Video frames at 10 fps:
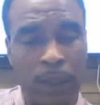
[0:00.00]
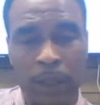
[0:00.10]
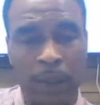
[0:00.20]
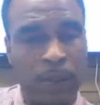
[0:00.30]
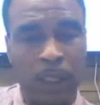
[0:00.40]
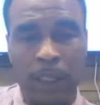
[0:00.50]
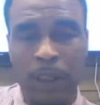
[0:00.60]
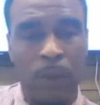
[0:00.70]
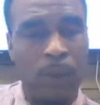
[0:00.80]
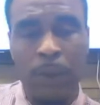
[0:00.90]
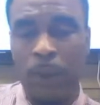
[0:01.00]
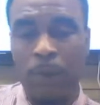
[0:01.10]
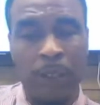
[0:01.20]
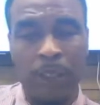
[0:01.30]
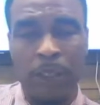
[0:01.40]
It'll take you
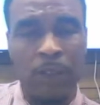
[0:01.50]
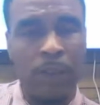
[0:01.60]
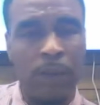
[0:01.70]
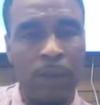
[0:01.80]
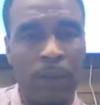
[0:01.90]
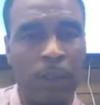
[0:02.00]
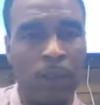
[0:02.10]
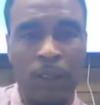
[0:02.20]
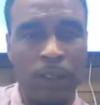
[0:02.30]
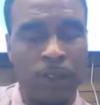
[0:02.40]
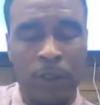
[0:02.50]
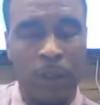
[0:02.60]
in places you never thought that you